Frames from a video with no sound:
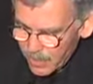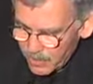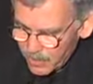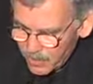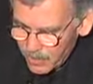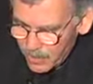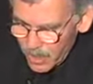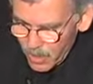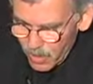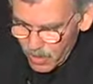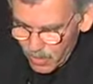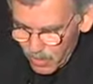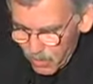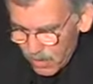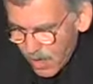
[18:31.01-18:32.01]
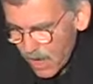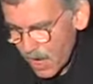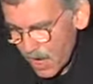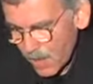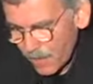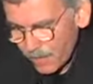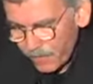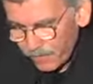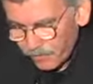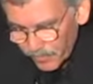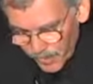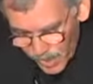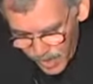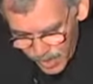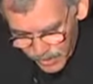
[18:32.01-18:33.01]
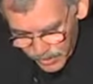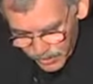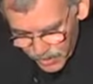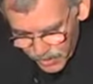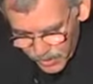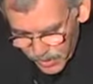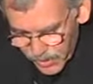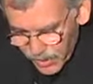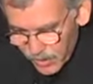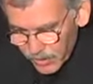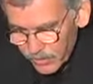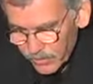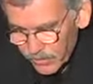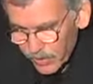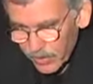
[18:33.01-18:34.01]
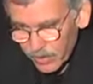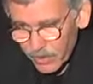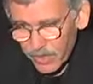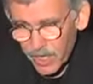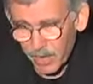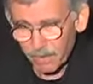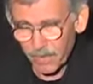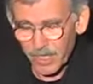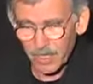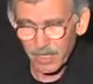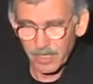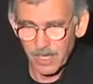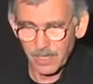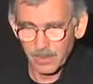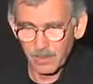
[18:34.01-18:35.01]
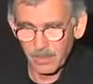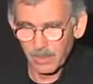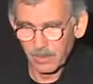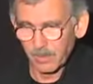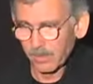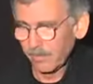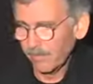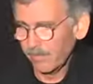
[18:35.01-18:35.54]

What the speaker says: So I started to use Photoshop because I couldn't